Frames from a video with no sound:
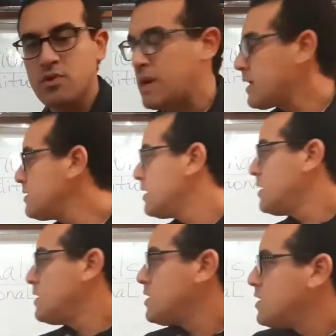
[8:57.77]
Okay?
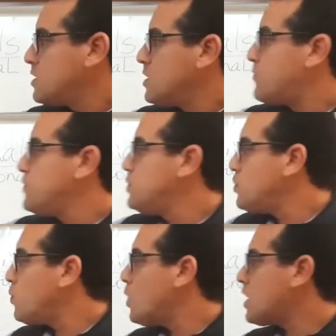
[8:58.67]
If
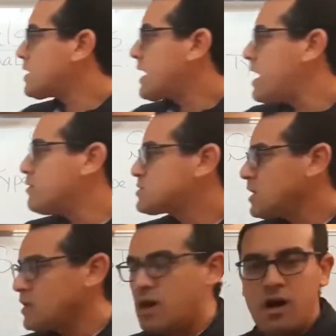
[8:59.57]
you work out a
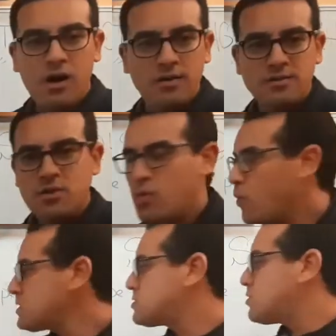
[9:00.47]
lot,
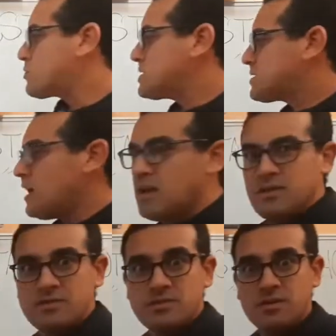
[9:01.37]
what's the
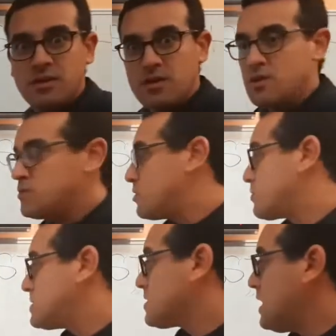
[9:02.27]
result? The
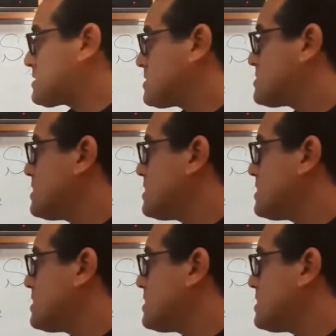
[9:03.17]
result is